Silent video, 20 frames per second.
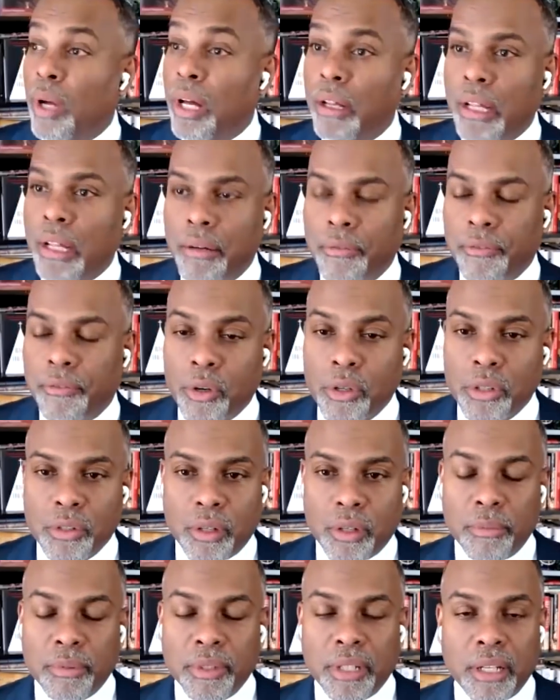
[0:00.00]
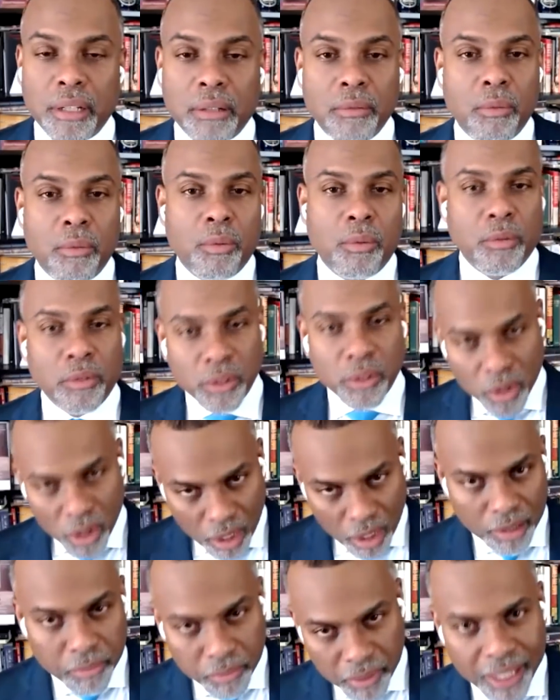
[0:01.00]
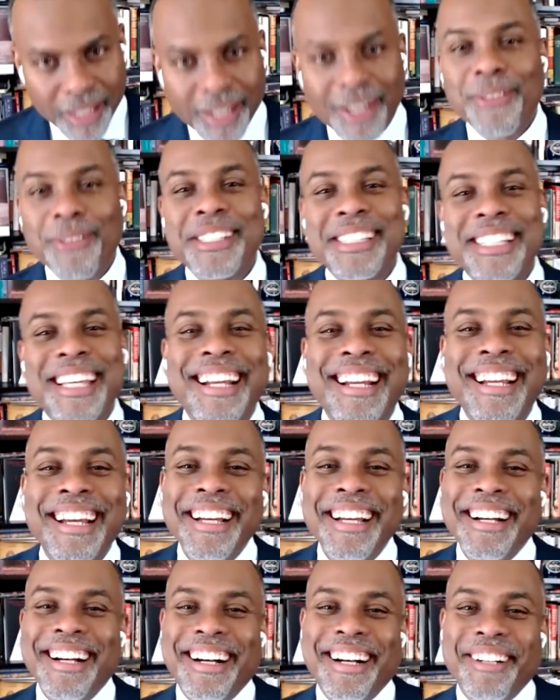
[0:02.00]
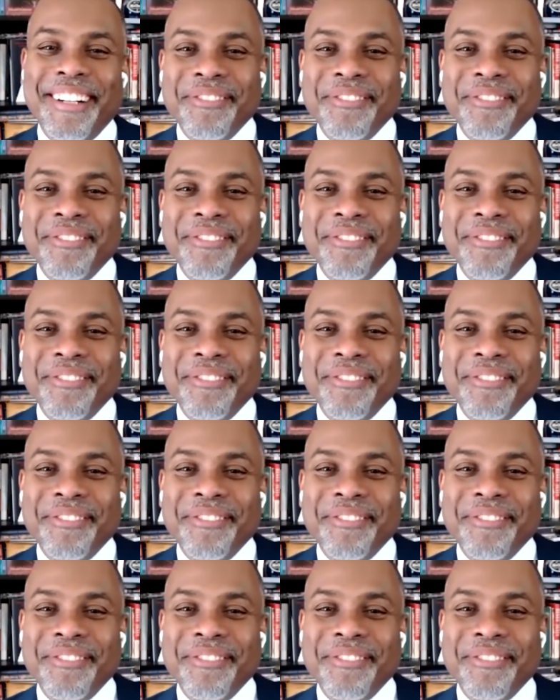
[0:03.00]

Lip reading: Well, first of all, I'd be like, you calling me? No, just kidding.